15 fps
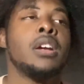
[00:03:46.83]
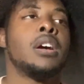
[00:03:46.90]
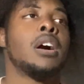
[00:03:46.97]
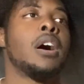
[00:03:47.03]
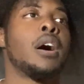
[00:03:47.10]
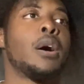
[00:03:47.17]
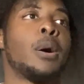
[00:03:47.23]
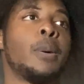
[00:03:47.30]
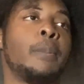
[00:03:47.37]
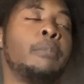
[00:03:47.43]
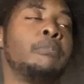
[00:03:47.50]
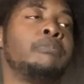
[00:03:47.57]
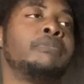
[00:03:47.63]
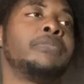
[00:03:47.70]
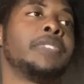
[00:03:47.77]

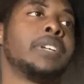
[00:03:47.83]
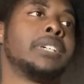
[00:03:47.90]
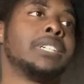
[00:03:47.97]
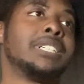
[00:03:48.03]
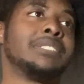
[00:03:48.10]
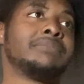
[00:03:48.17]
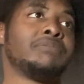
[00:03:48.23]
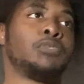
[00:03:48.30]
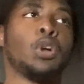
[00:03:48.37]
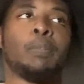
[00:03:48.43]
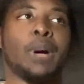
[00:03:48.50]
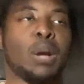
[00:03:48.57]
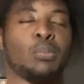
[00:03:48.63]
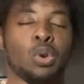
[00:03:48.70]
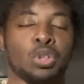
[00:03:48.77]
Not
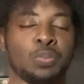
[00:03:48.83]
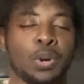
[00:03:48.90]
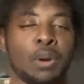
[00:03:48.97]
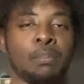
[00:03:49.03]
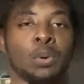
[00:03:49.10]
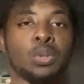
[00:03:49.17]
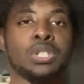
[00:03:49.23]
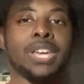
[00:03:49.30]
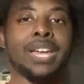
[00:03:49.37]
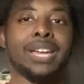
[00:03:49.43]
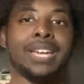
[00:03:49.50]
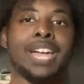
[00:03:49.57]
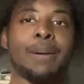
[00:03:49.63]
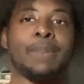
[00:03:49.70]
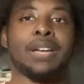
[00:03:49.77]
back box, but a Miltech
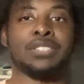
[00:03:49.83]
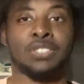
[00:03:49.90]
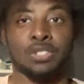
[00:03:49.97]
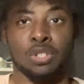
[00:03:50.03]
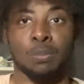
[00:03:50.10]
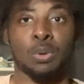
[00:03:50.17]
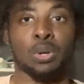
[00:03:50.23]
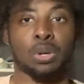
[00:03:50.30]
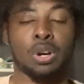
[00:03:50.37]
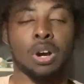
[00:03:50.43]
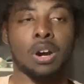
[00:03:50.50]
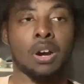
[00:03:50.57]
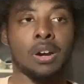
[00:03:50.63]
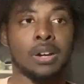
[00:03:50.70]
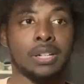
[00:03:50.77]
catback system on the
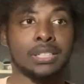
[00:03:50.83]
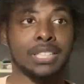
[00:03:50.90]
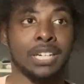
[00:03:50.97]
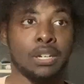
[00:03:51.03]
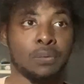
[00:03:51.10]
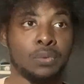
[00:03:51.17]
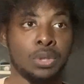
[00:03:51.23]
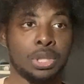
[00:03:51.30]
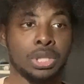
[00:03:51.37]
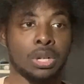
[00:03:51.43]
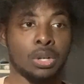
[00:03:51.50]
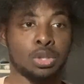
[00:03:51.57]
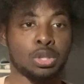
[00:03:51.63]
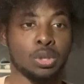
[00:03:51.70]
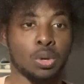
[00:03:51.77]
car in the
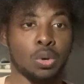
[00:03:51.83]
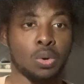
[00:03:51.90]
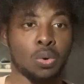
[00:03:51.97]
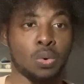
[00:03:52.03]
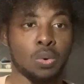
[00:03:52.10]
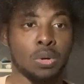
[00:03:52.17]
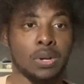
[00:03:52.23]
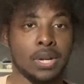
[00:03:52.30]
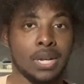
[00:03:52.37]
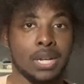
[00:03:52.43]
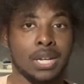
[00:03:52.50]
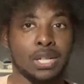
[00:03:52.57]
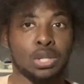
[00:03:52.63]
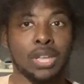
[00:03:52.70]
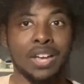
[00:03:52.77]
future. So
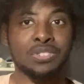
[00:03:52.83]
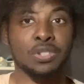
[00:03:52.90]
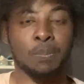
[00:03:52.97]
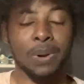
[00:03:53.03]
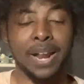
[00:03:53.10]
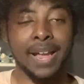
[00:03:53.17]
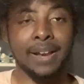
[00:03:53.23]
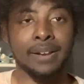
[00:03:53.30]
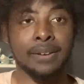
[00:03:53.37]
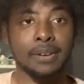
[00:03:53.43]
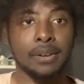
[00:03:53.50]
that's the plan.